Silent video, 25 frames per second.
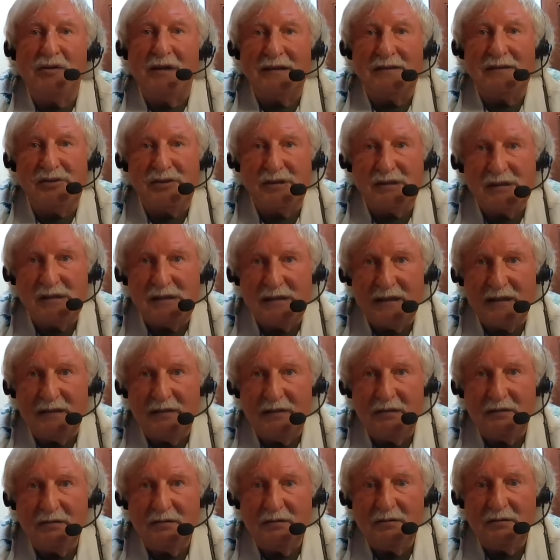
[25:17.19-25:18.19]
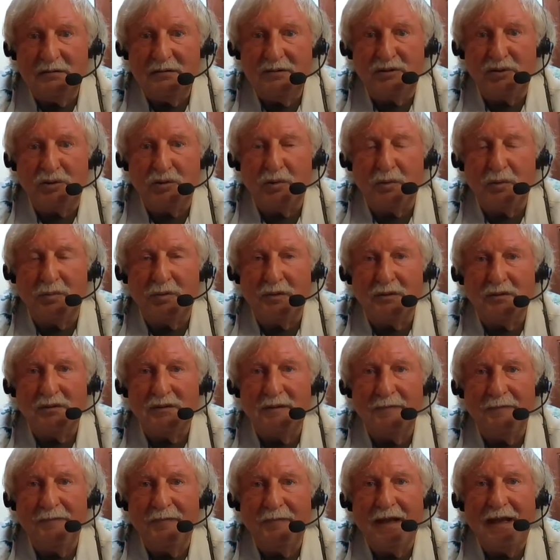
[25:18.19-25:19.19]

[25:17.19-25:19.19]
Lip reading: red ginseng chewables,